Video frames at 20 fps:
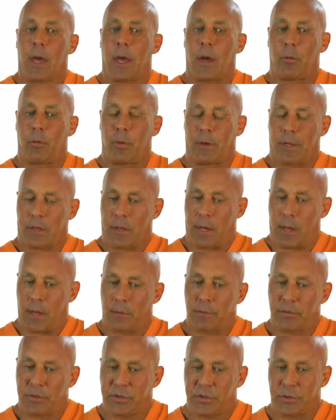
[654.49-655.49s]
When it
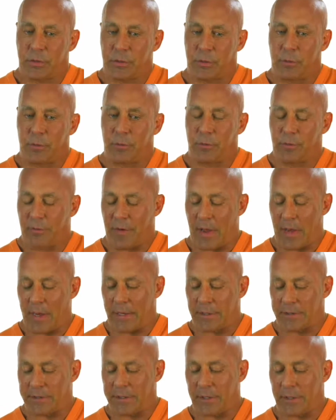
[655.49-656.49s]
comes to
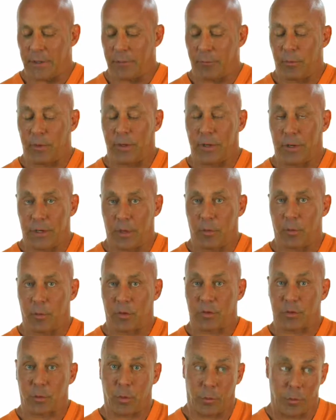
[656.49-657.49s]
financing, in other
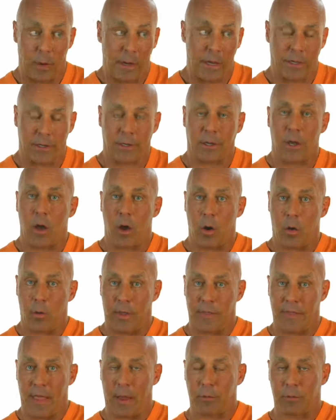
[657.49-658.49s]
words, we're ready to go,
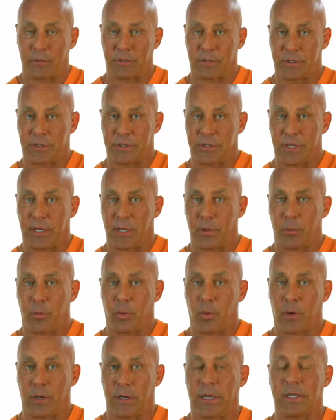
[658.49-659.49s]
and that was the sticking
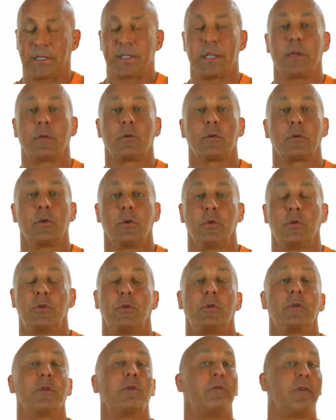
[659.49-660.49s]
point, it's either due
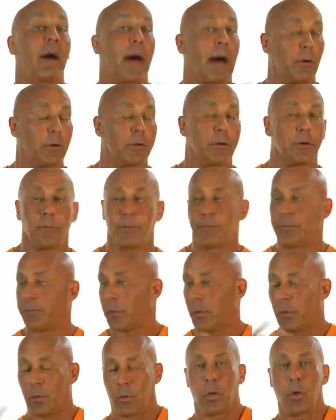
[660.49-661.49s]
to the value
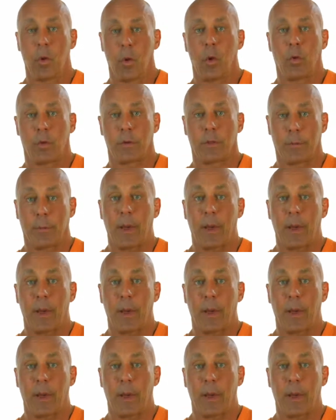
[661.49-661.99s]
or the